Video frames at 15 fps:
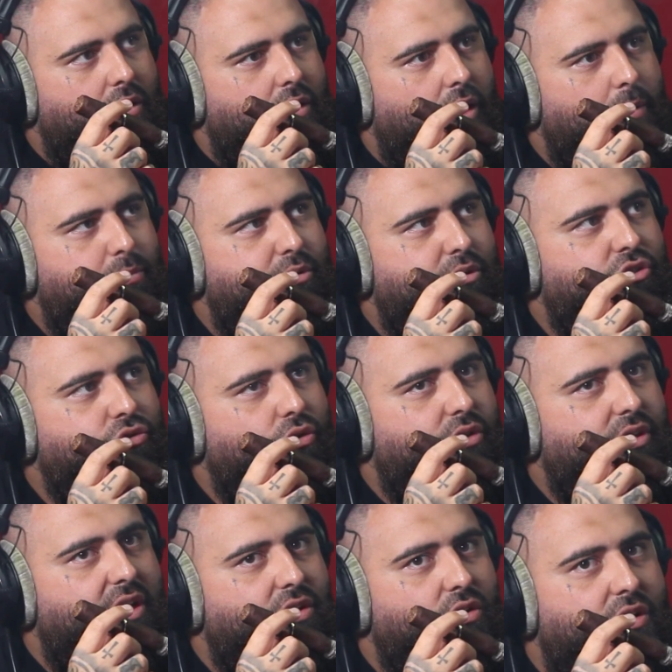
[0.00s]
I'm pretty sure
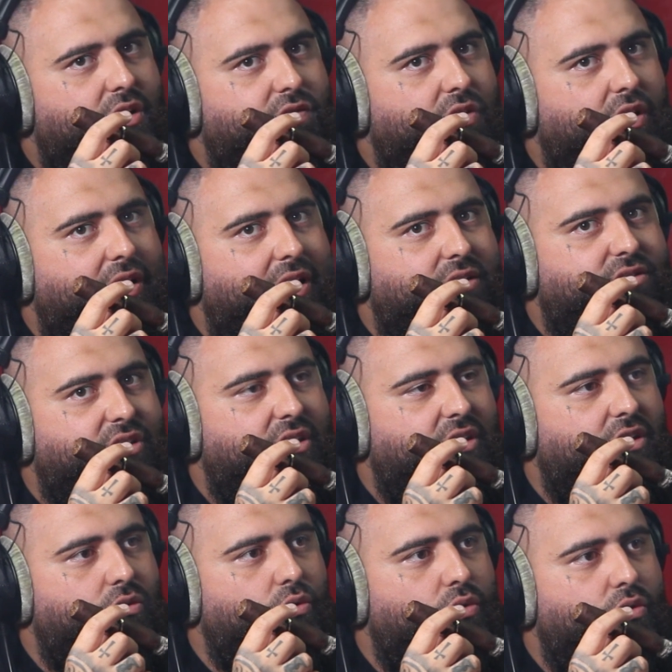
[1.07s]
they're not even allowed to see their
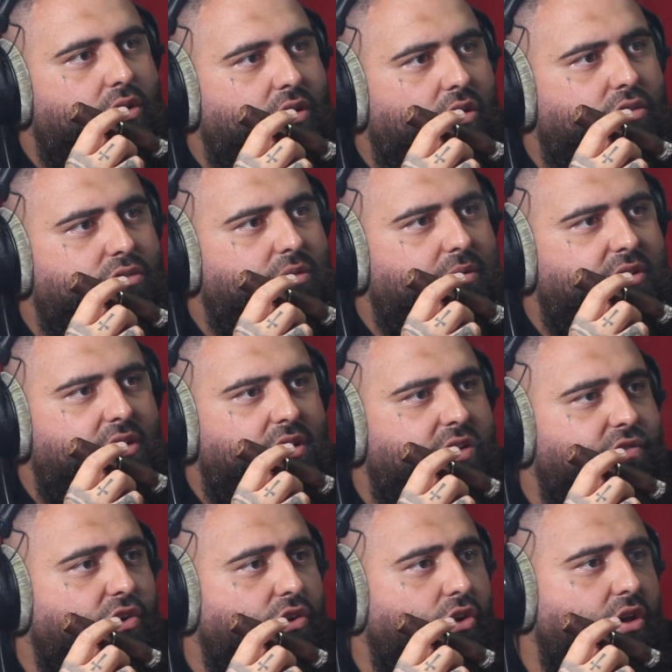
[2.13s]
daughter because I didn't
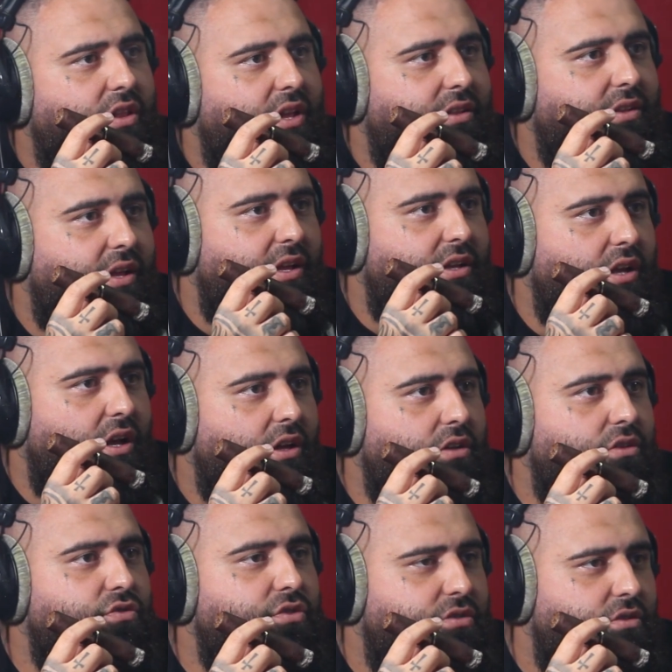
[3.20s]
even know that.
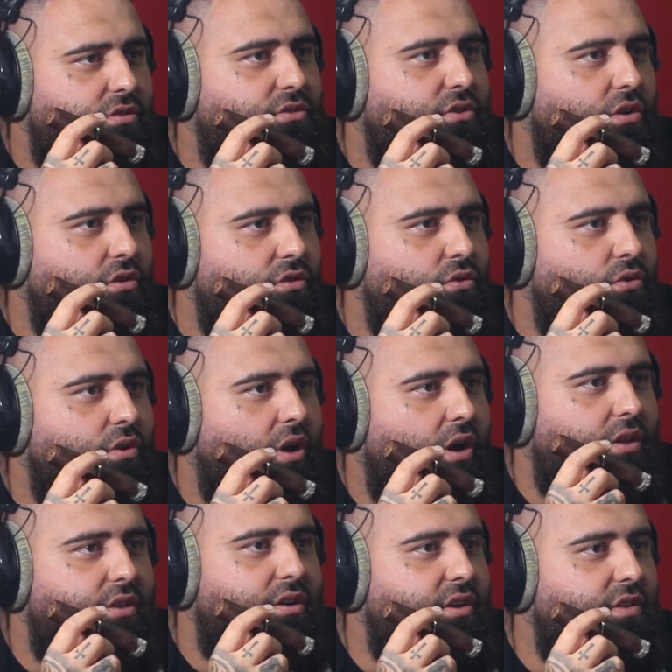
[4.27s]
Tristan's got a daughter. I
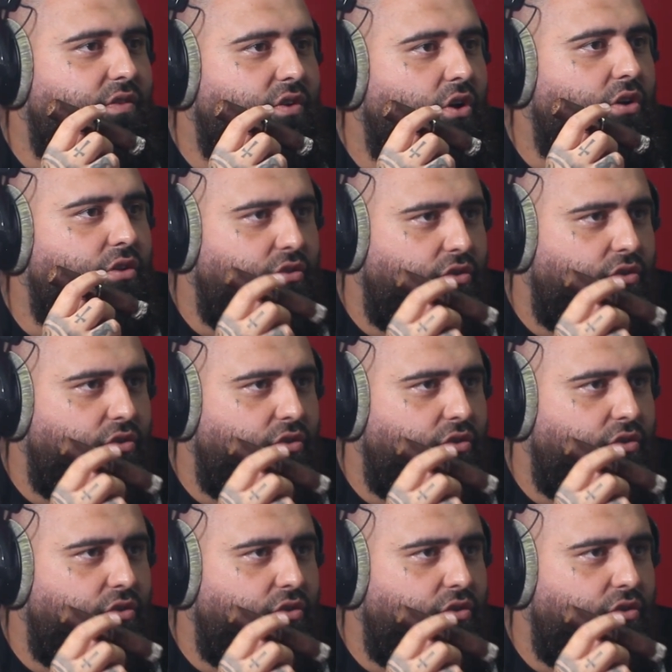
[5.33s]
didn't even know. Do you